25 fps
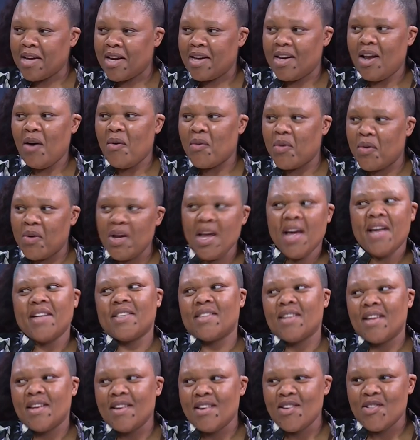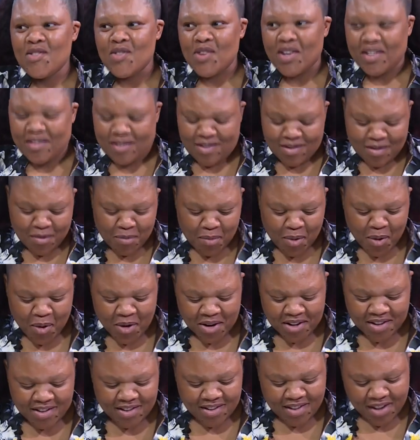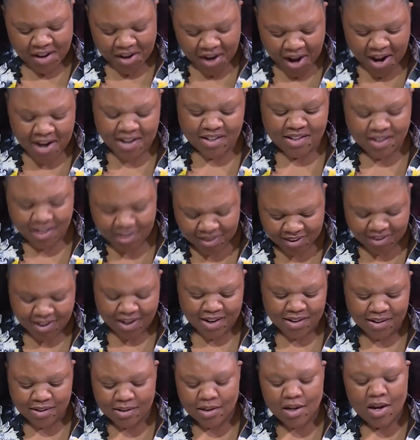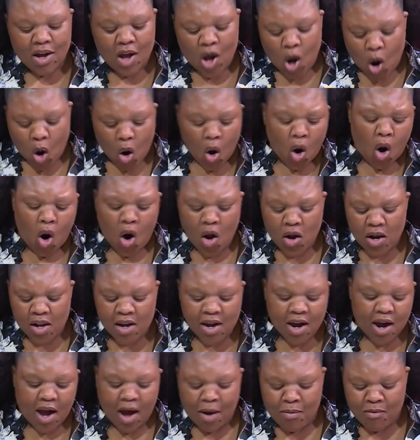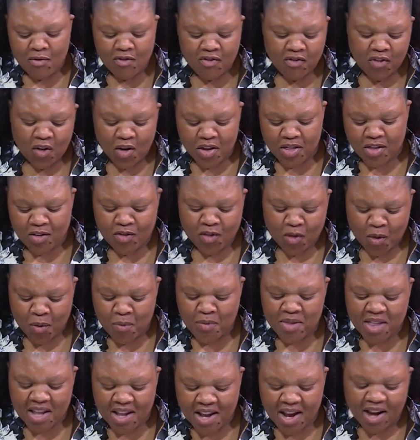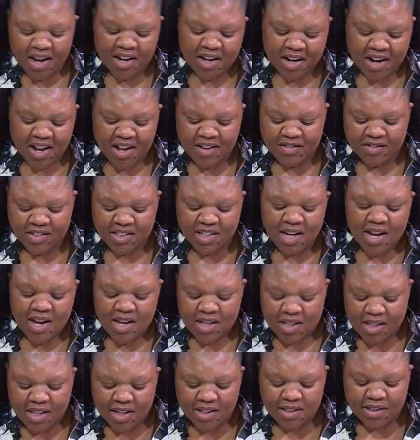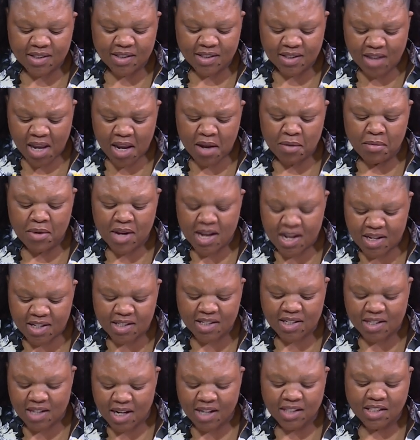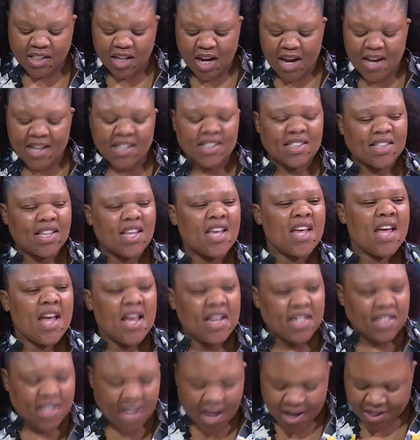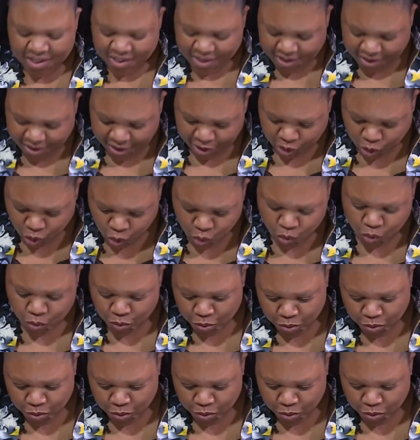Now, here is an interesting point. The writer says, all come forth from their graves, the same in stature as they entered the tomb.